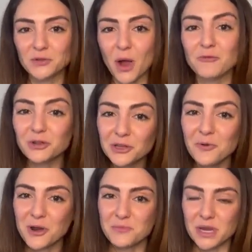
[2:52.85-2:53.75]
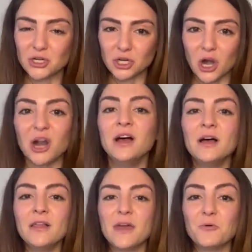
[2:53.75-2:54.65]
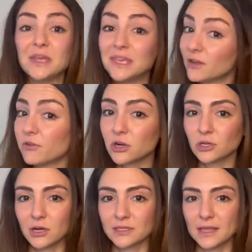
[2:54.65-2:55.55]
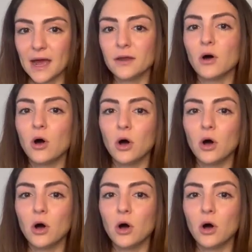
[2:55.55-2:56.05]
So I really want to make sure that we give our dogs that,